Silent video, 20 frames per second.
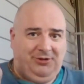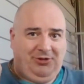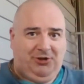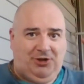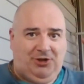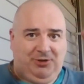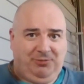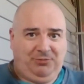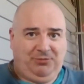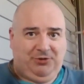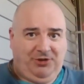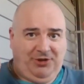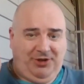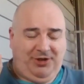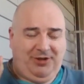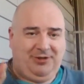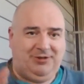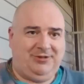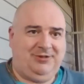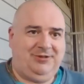
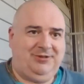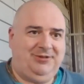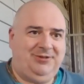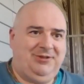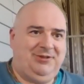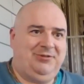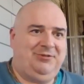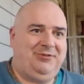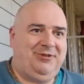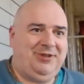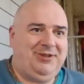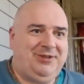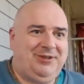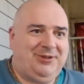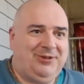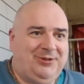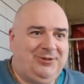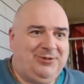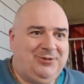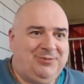update the
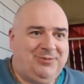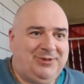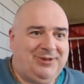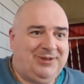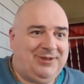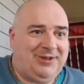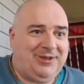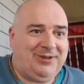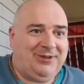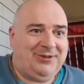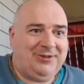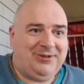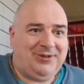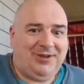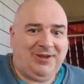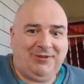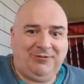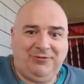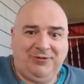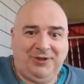video, but I could
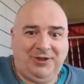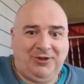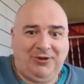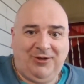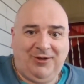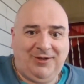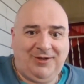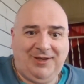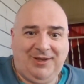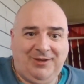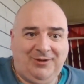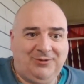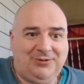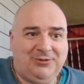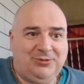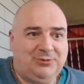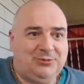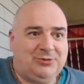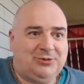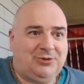not figure out how
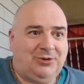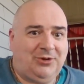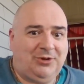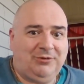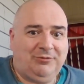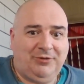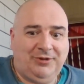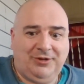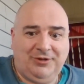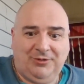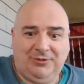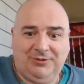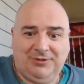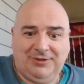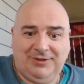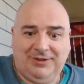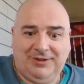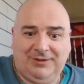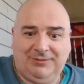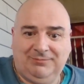to start a video
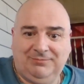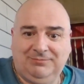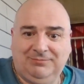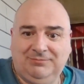today.